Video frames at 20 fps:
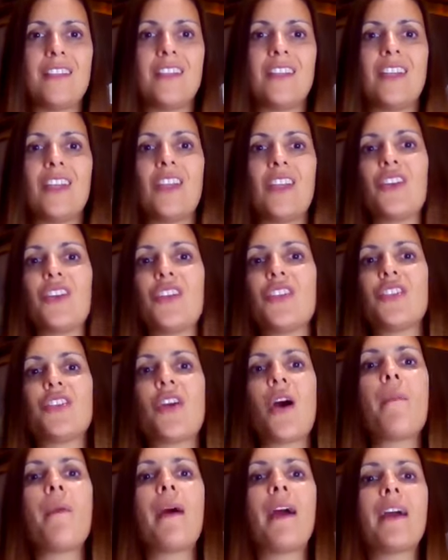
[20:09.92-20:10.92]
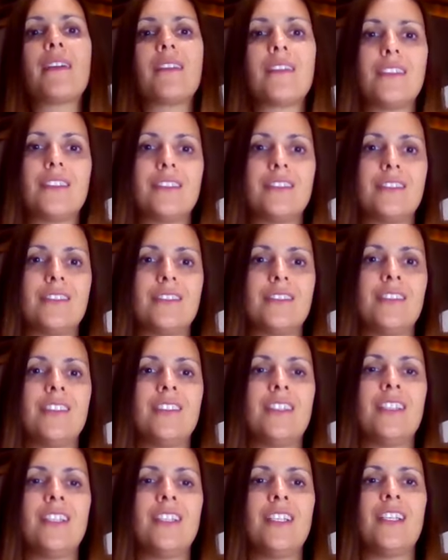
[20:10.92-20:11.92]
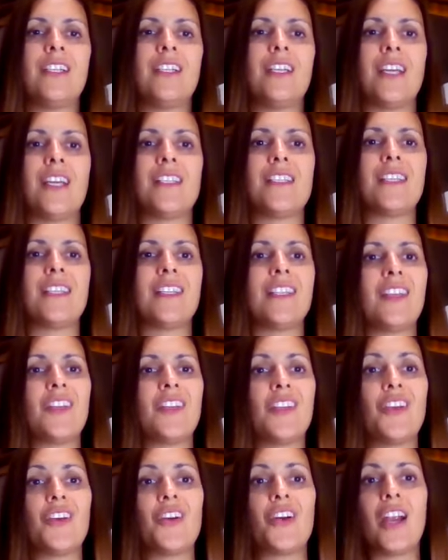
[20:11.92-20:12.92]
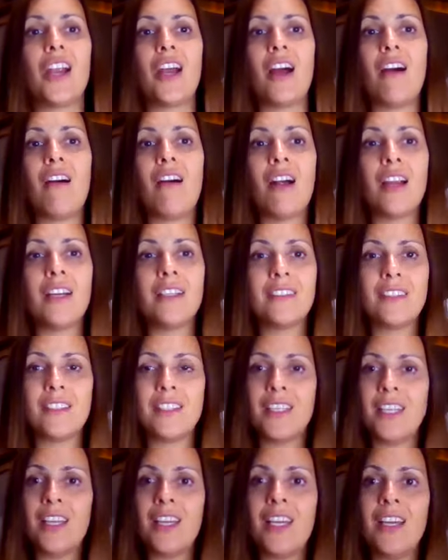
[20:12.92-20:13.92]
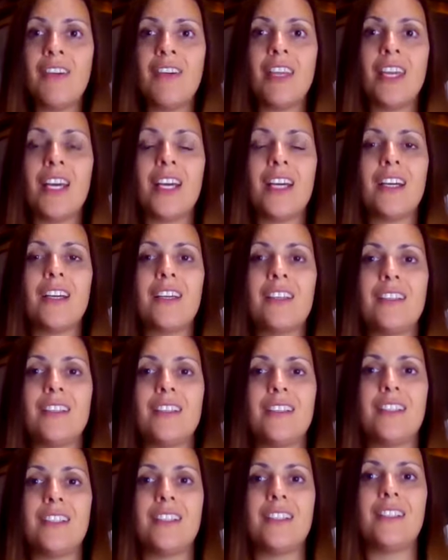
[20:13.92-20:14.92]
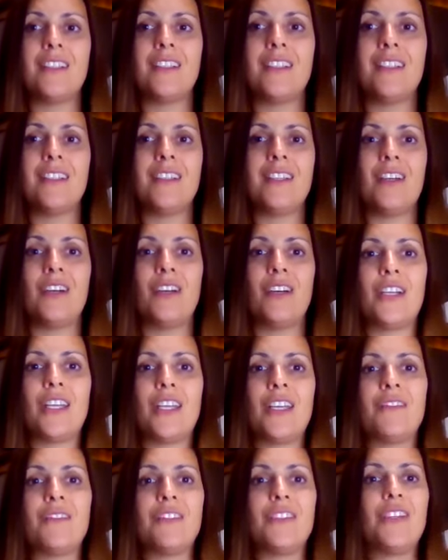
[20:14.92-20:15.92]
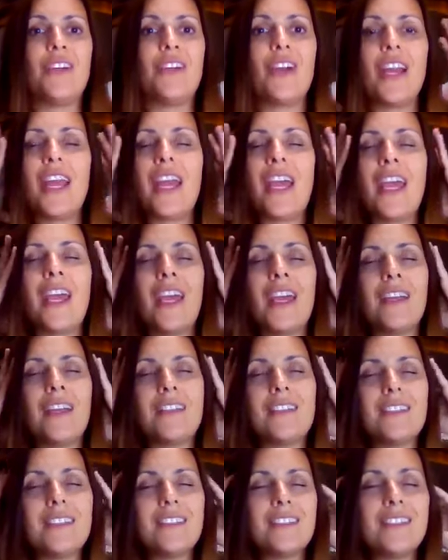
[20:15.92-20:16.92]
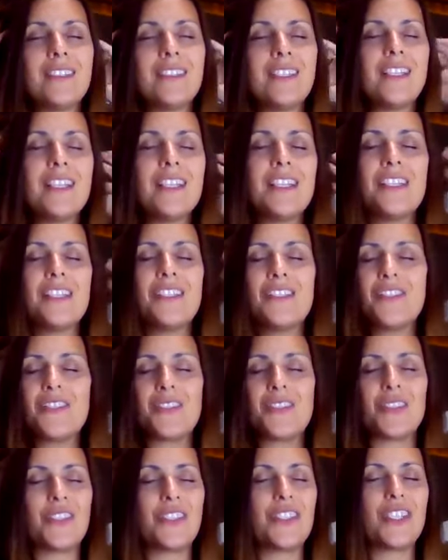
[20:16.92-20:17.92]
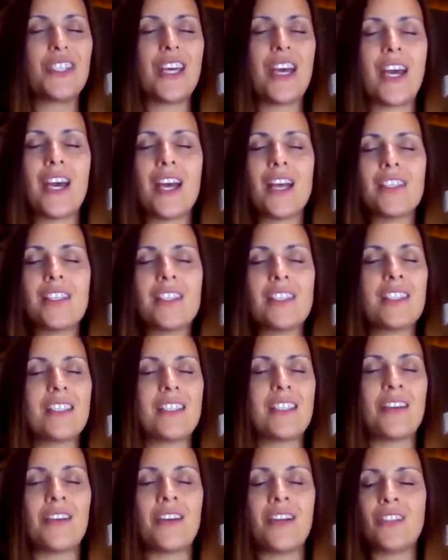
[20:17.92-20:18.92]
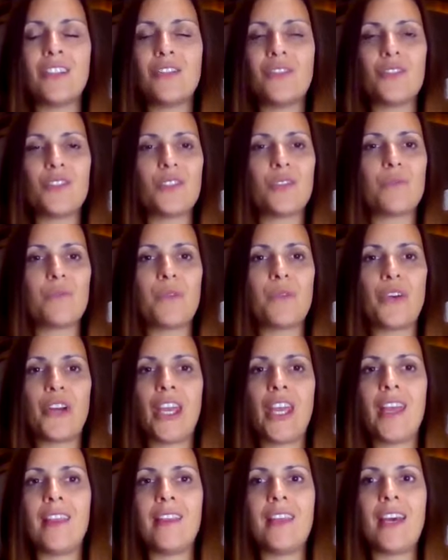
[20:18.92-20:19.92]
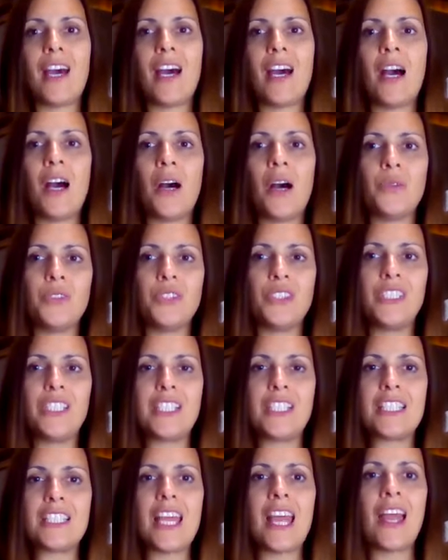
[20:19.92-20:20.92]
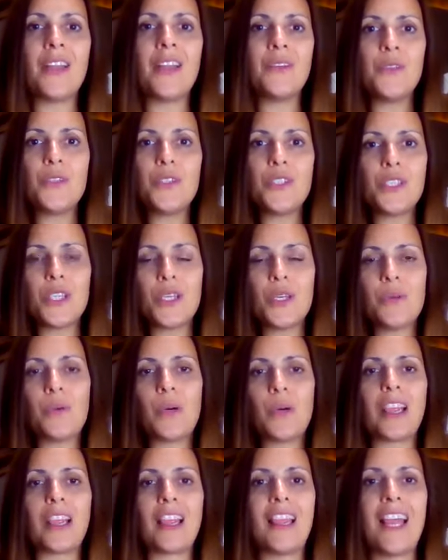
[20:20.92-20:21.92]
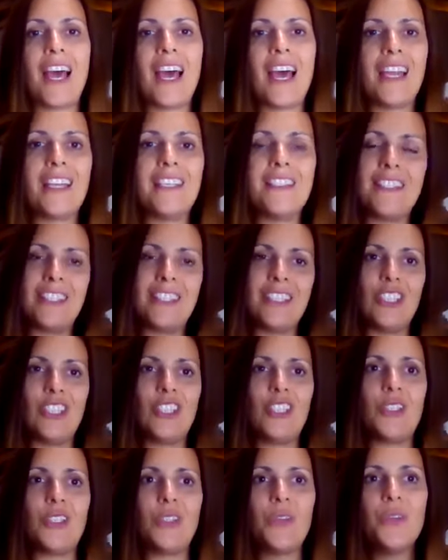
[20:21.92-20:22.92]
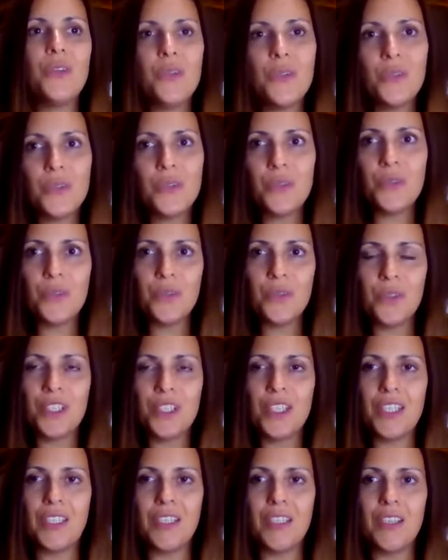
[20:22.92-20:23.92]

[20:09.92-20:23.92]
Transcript: Is it in your stomach? Is it in your heart area? Or even your head? So just start to spread out this energy, what lies in you,